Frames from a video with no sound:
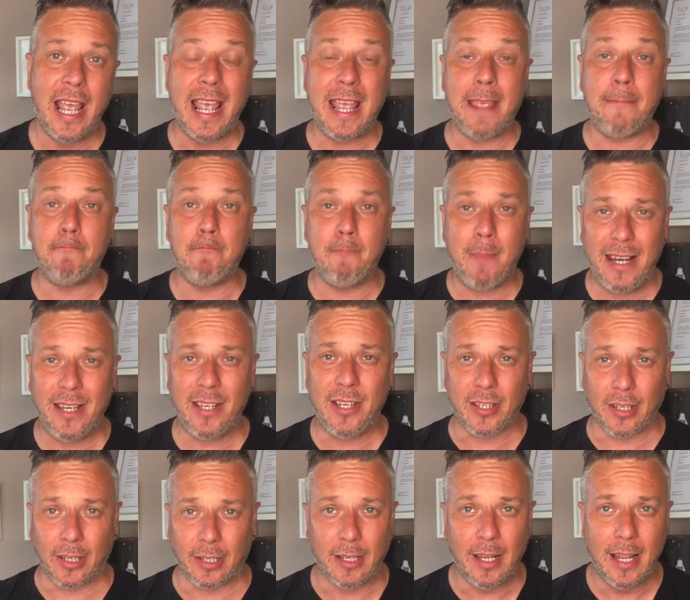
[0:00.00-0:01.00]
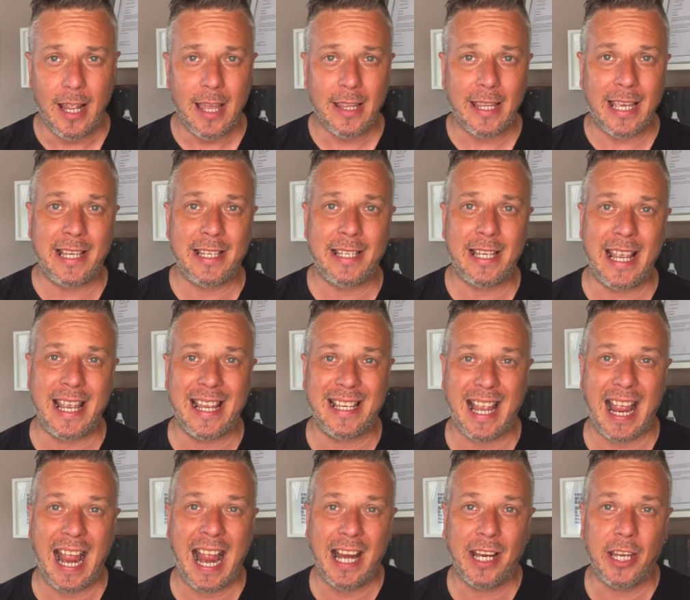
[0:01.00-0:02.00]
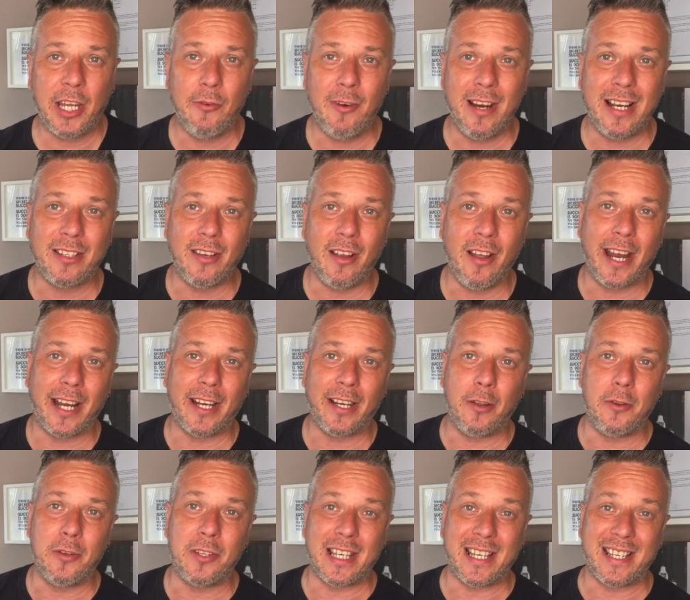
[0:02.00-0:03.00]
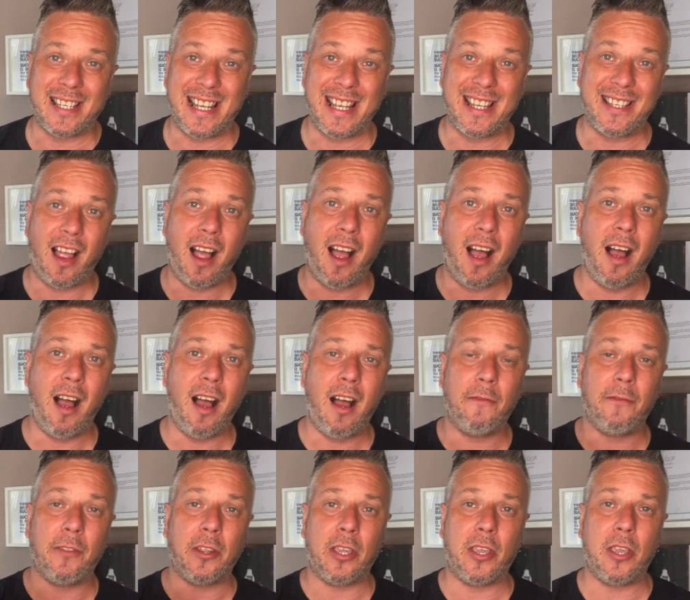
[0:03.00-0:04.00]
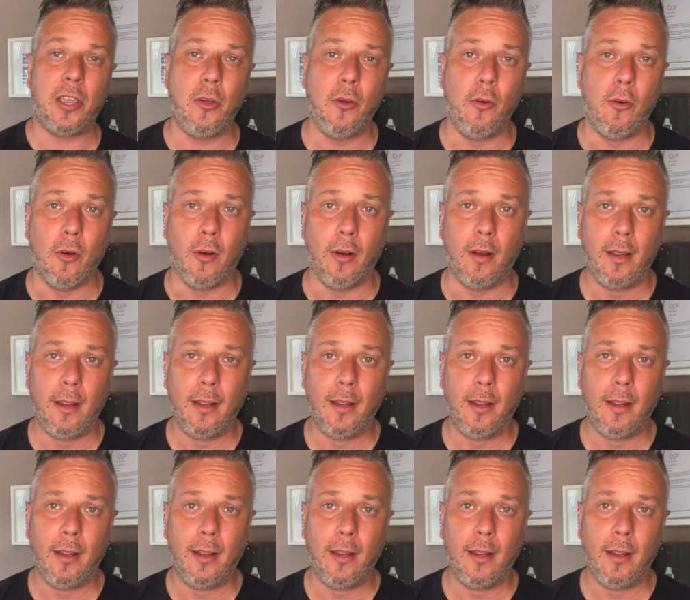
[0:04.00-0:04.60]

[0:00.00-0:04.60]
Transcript: In medicine, they say its accurate diagnosis is half the cure.